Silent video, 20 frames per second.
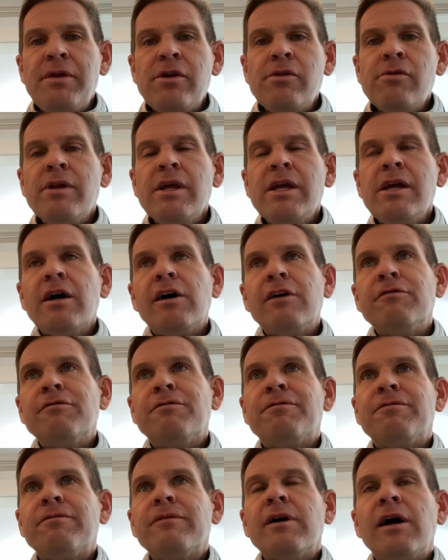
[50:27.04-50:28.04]
the beauty
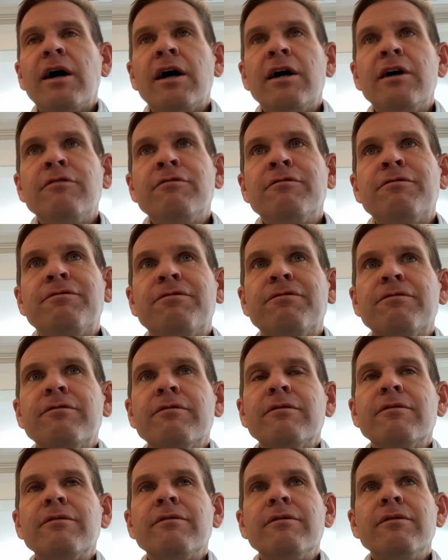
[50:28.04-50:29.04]
of
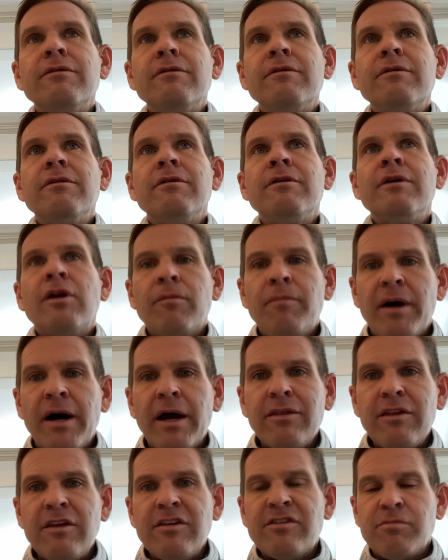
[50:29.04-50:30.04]

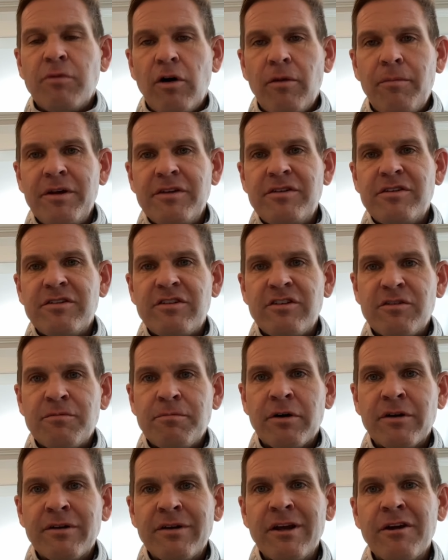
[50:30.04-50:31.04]
buying these small
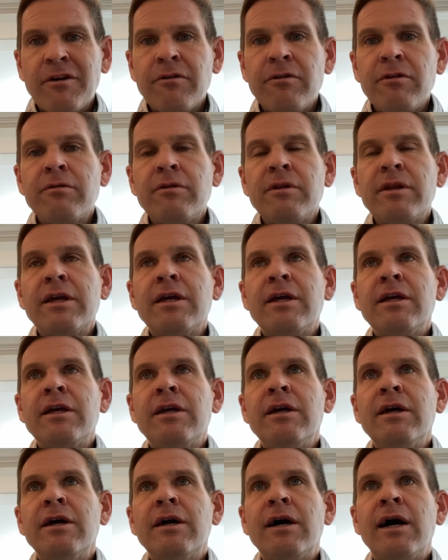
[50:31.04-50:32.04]
businesses,
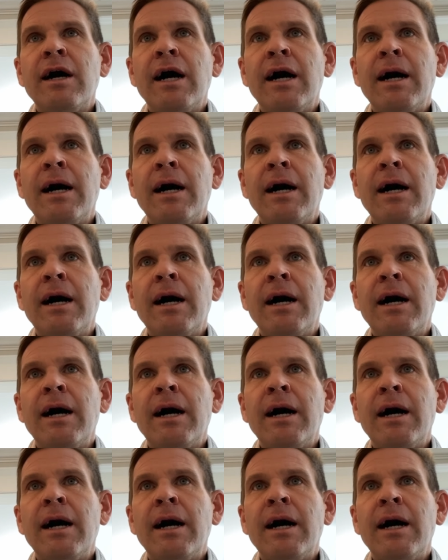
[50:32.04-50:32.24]
particularly